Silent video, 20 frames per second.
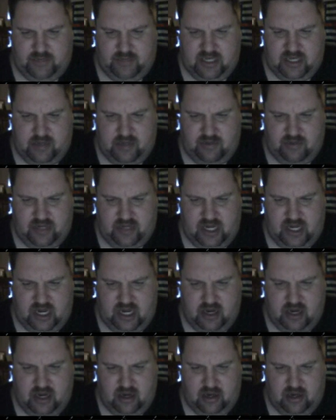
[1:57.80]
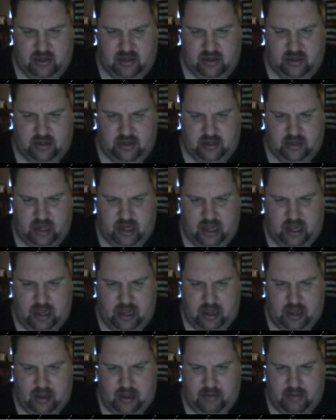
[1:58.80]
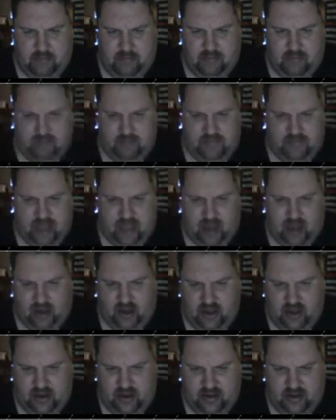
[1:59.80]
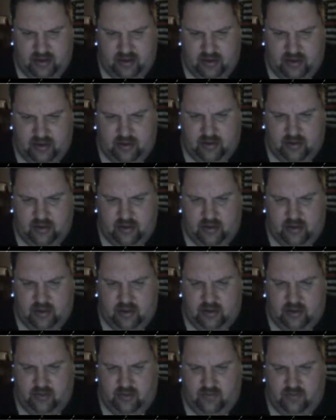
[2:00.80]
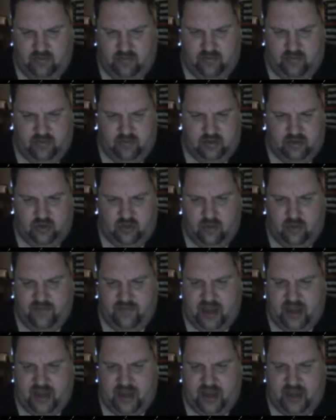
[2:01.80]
some of these numbers here. Not good. Storm